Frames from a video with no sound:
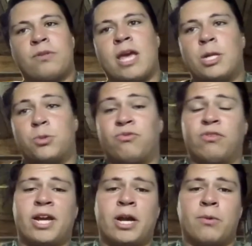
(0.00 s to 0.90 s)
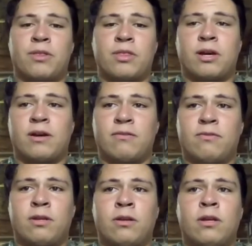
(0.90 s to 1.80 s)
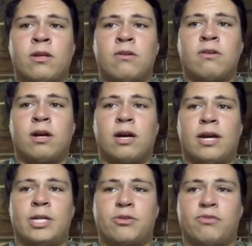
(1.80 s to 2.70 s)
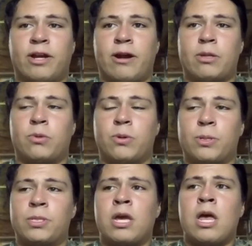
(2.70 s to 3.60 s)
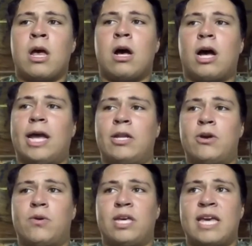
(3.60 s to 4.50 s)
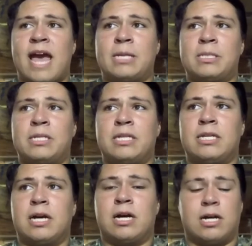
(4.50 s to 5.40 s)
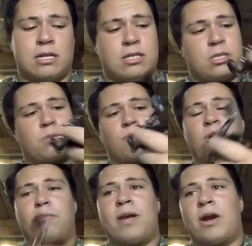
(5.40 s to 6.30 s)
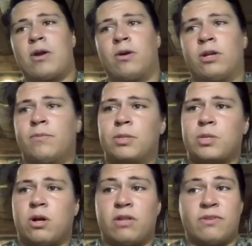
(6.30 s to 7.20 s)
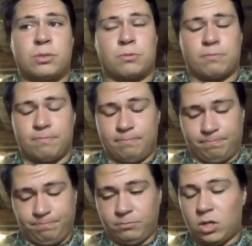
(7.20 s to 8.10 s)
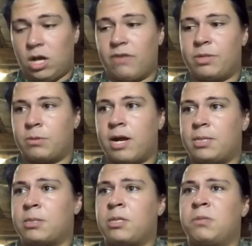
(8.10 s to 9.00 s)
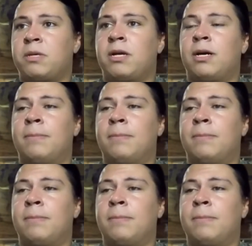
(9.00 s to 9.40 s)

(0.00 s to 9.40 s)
Andrew Flair with Andrew Flair Outdoors. I know he has this reel paired on almost all of his rods. Excuse me.